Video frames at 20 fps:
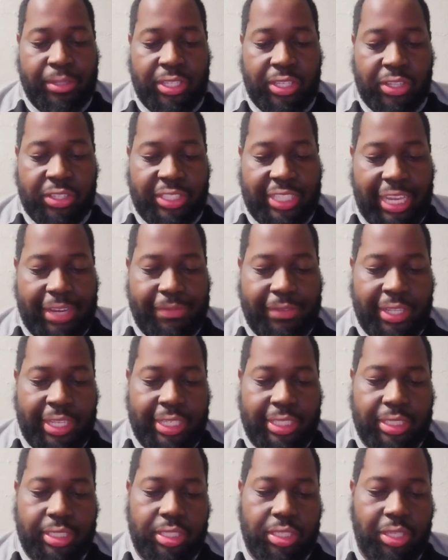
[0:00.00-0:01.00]
Your
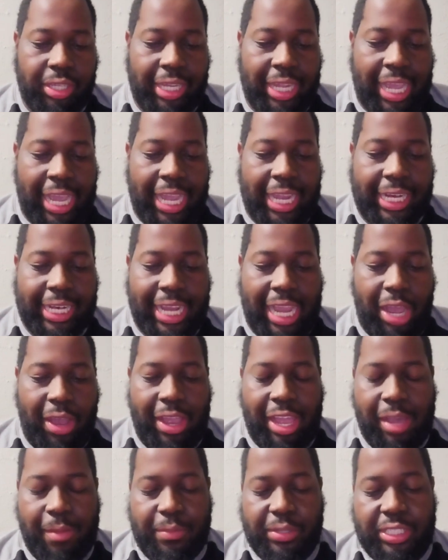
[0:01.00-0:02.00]
safeties, you got
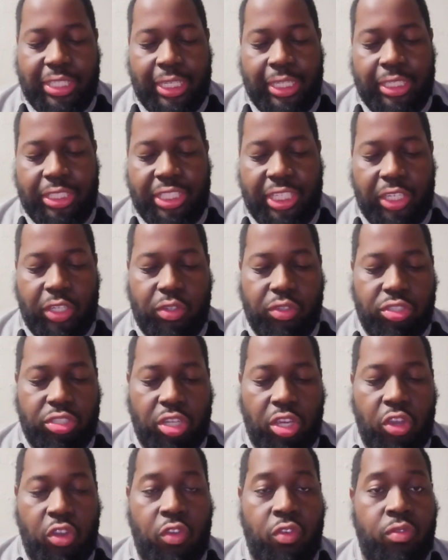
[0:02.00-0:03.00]
Kyle Hamilton, Geno
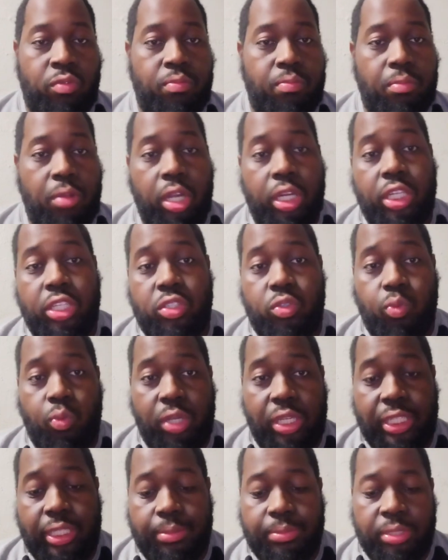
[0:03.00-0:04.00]
Stone, Marcus
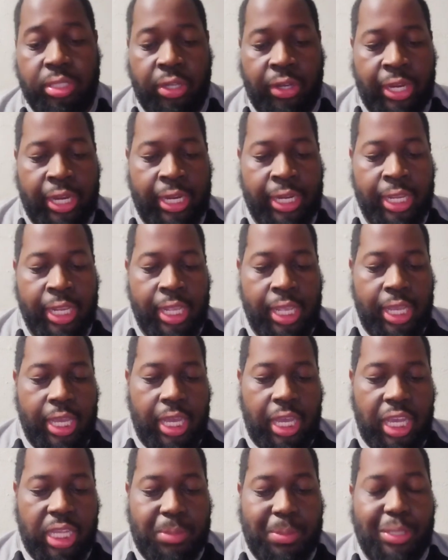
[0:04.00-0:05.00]
Williams. All right.
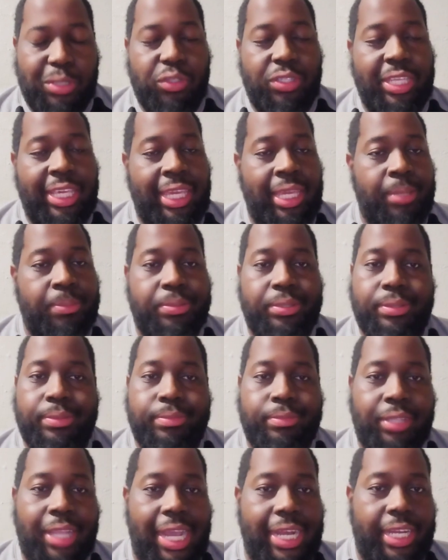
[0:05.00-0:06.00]
Special teams,
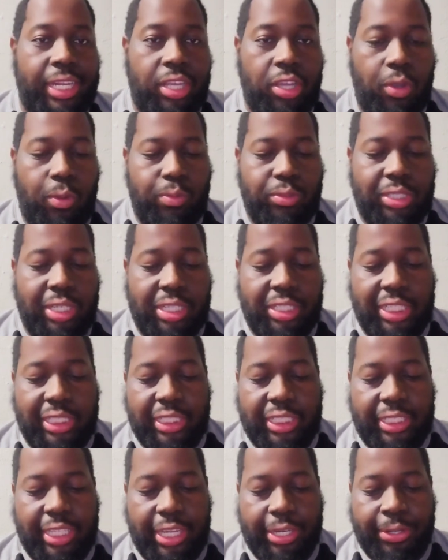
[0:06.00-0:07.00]
got the GOAT,
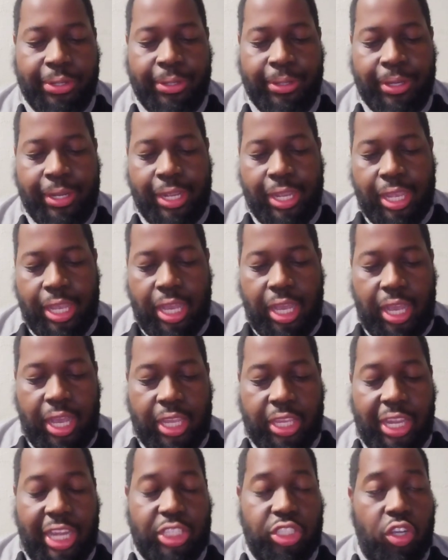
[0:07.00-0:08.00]
Justin Tucker.
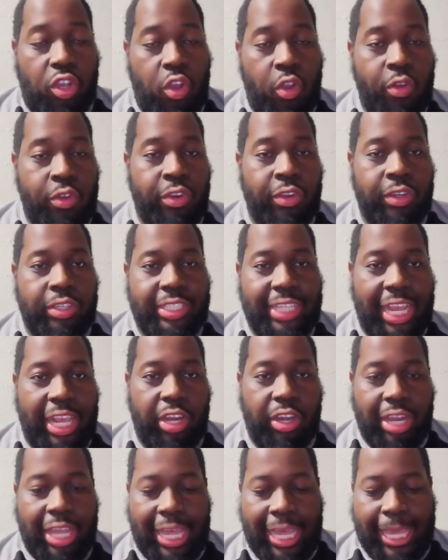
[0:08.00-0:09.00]
You got your holder,
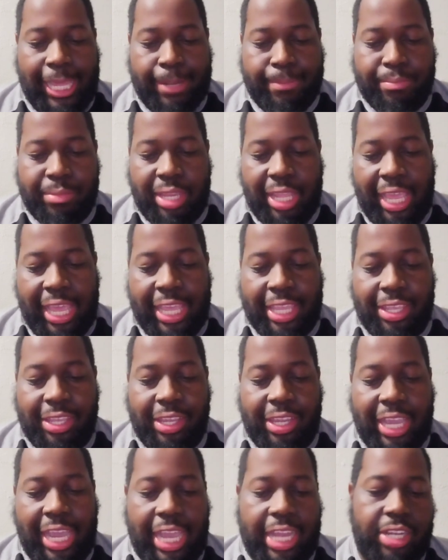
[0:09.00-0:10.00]
Tyler Ott, and
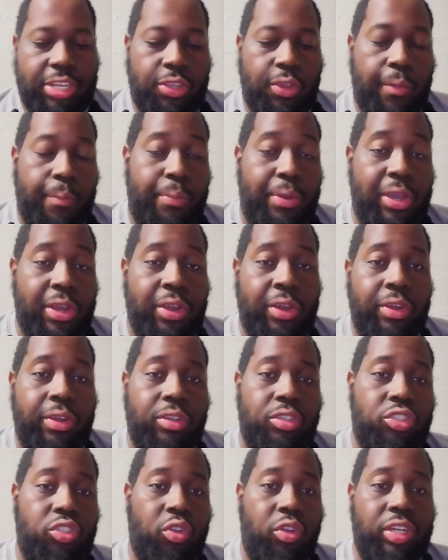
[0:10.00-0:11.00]
you got your
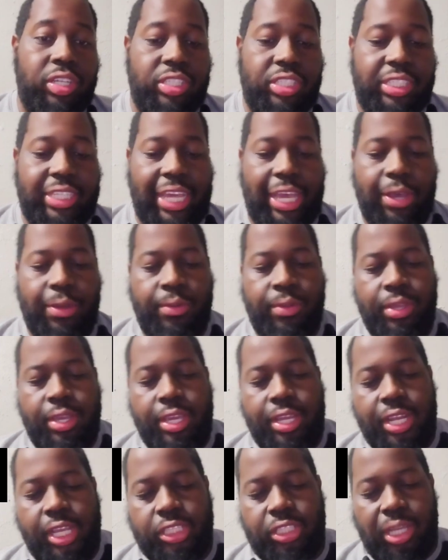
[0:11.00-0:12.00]
punter, Jordan Stout.
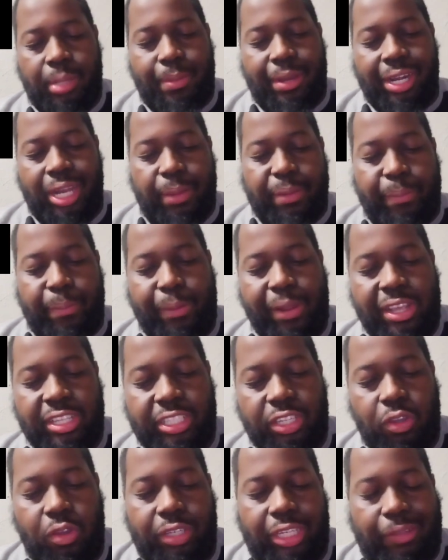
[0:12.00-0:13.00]
Let's talk about a couple of
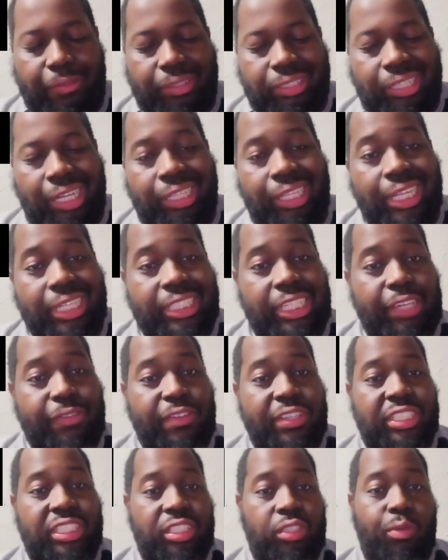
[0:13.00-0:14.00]
players here on defense. I think
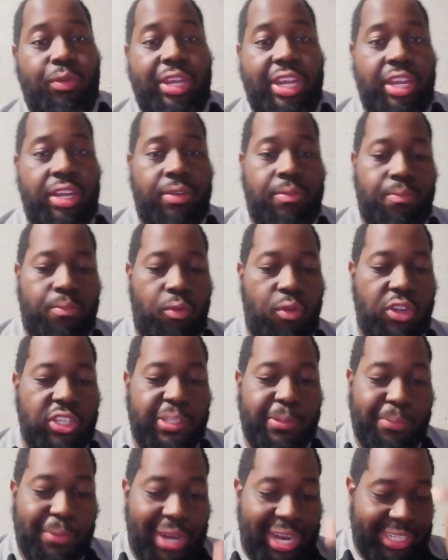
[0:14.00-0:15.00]
defense is where more
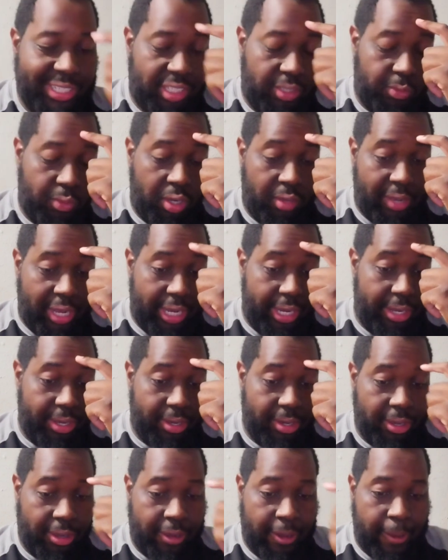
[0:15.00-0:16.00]
surprises were right
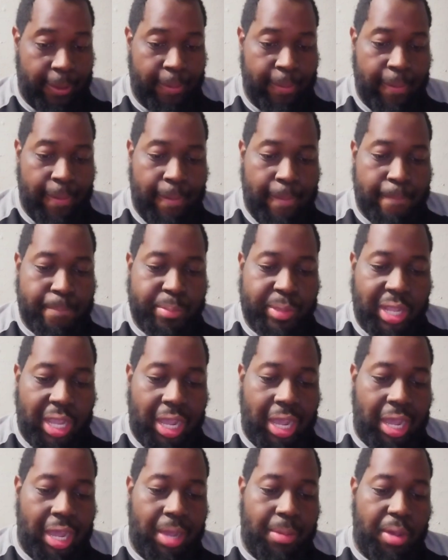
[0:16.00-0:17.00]
here, okay?
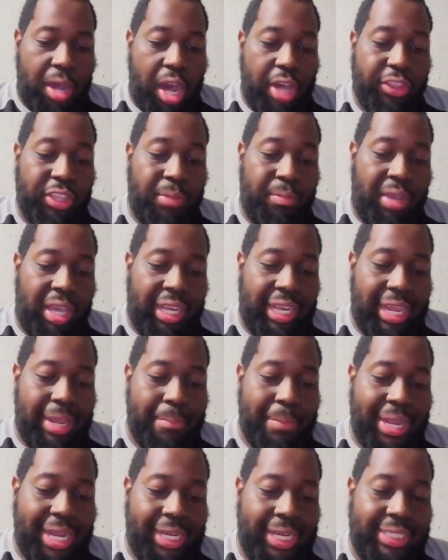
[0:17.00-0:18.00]
Arthur
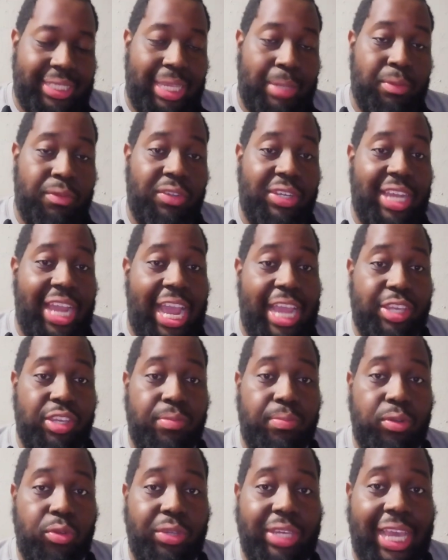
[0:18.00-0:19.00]
Marlette making a team with a
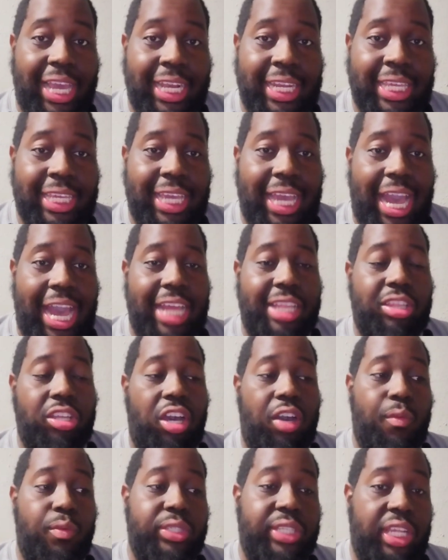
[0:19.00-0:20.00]
Caillou Blue Kelly, I
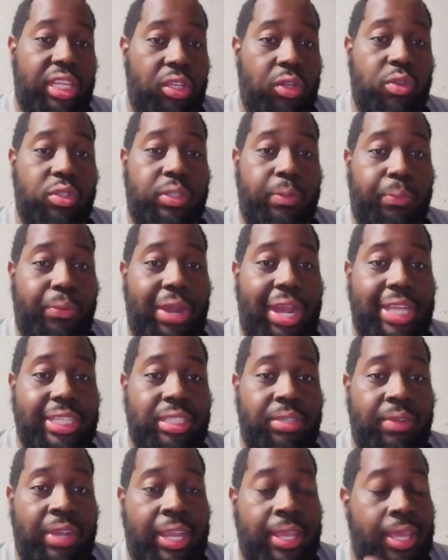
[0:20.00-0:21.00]
thought was a little
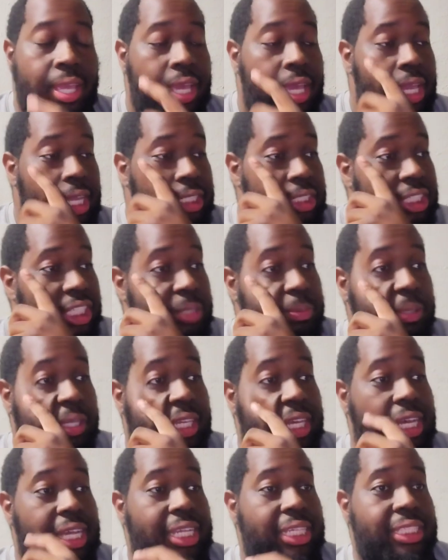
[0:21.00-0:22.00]
surprising, right? Just
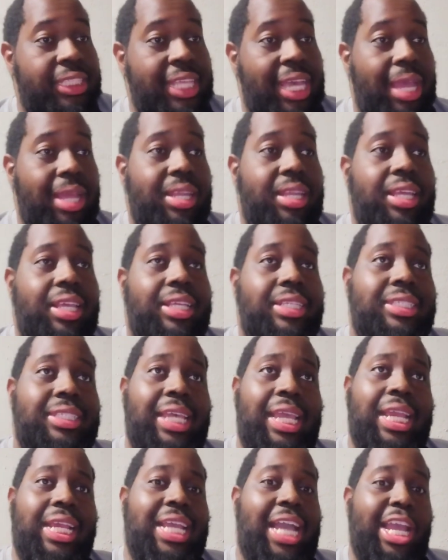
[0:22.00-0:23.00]
because, not
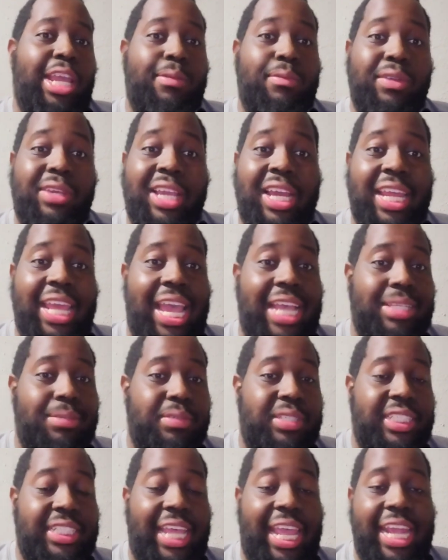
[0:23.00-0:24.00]
saying Caillou Blue Kelly has
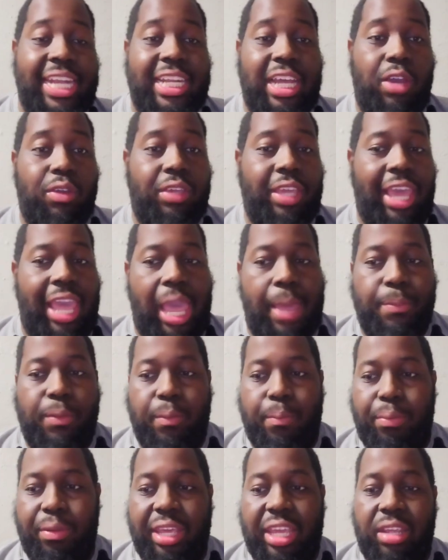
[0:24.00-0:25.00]
some standout camp
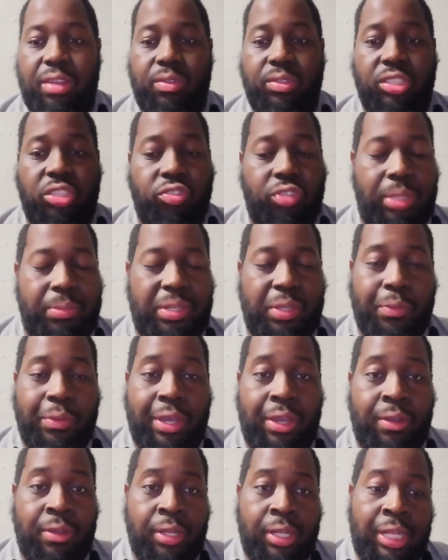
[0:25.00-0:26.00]
or played extremely
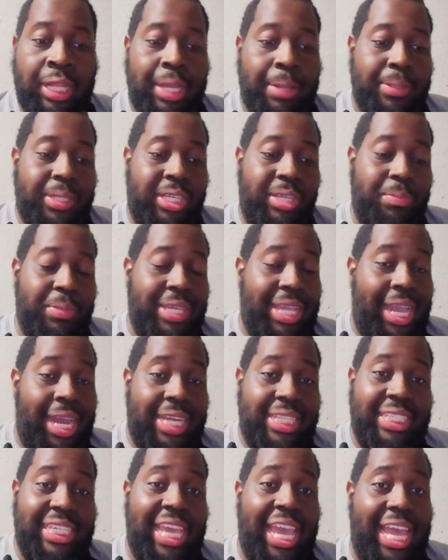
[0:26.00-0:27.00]
well. To be
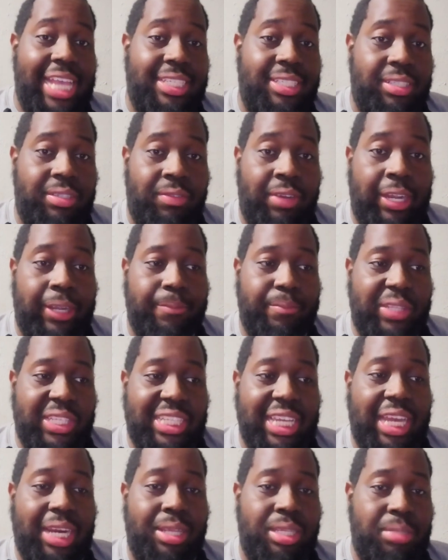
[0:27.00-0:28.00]
honest, he hasn't, right?
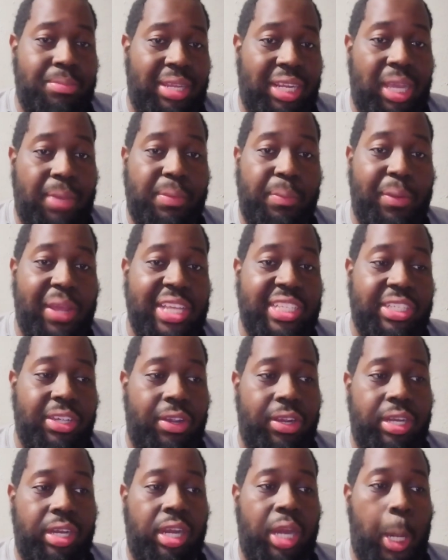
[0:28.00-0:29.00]
He's made a couple of plays
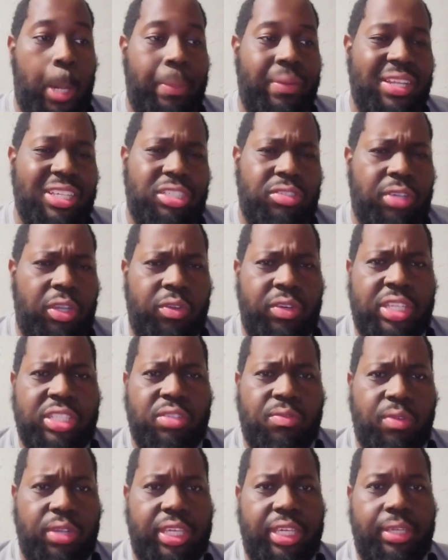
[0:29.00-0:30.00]
here and there, but he's struggling. He's
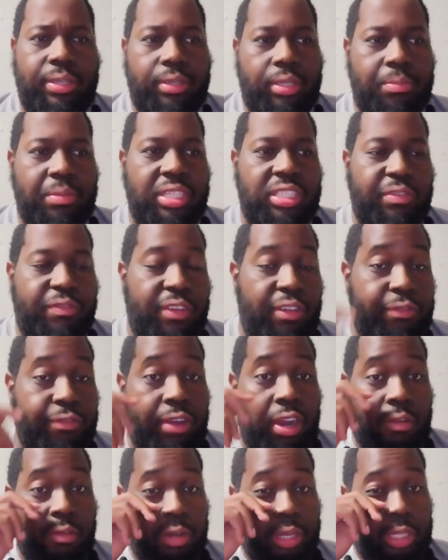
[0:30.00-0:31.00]
a rookie. I mean, he's a
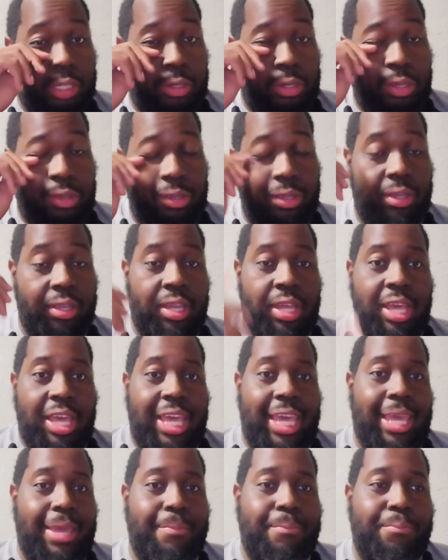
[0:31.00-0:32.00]
fifth-round rookie, you know?
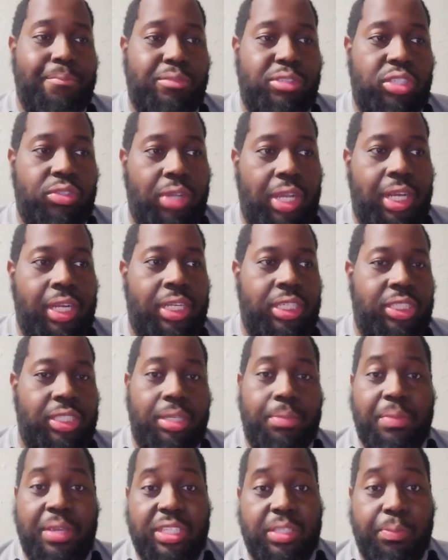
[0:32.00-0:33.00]
Him struggling
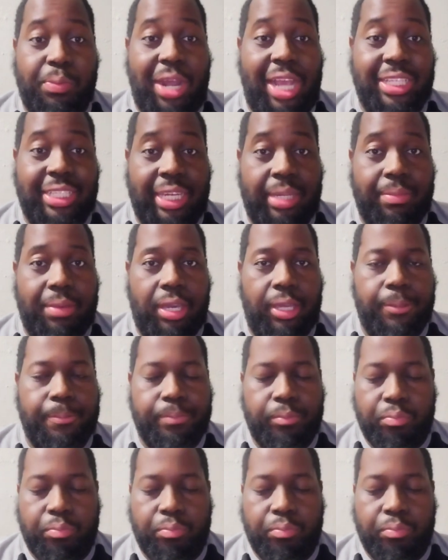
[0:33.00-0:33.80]
shouldn't be a surprise anyway.